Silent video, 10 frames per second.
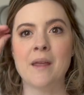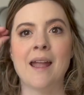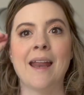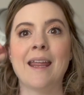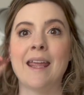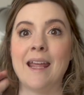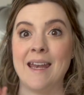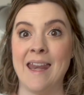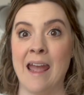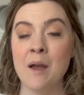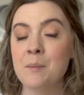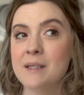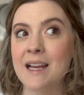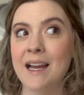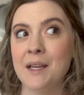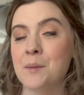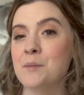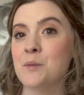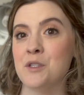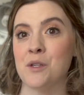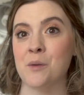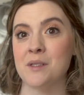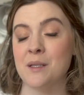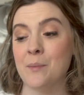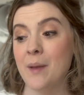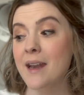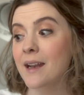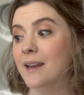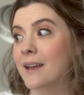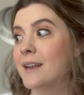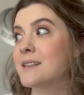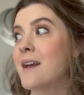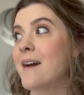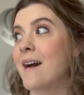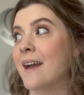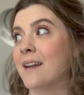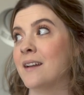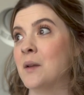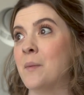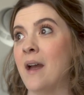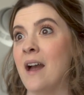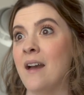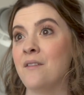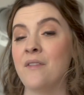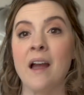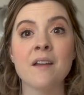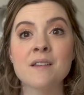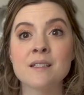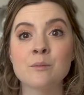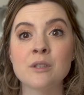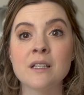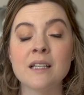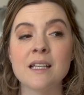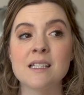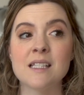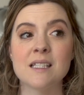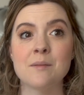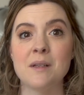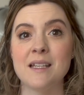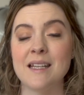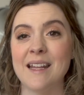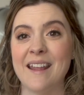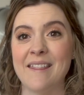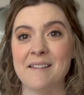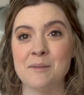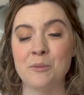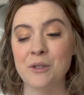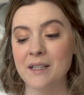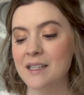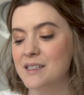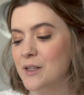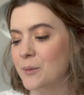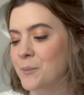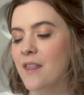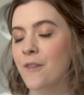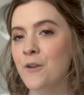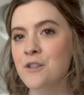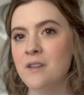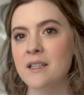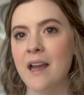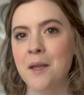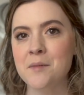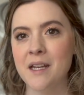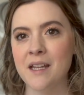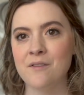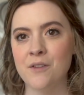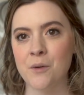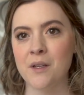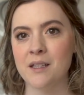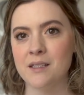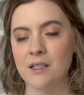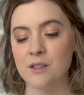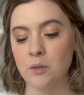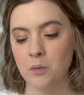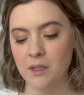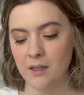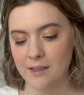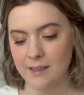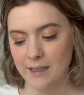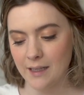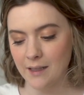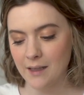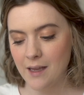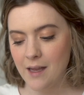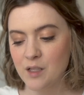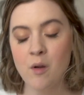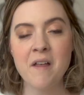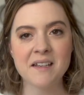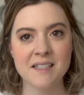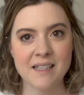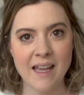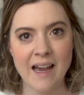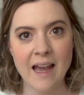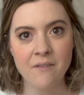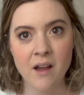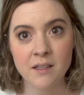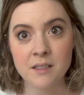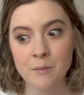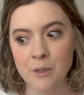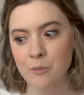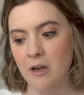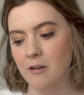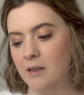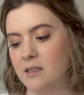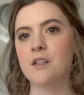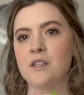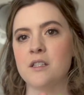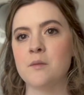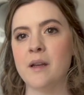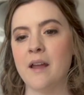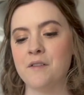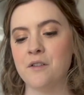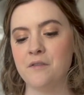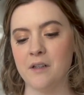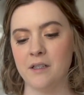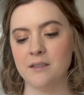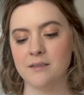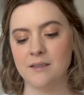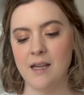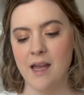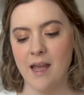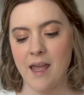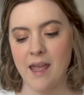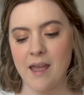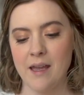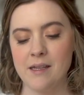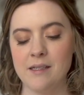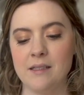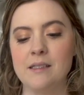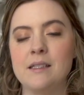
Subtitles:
Any nap times when she goes to bed at night, I got up at 5 this morning and did some knitting this morning. So those are the times that I can focus solely on knitting. So all that to say, I have gotten some good progress. So this is what I have so far. And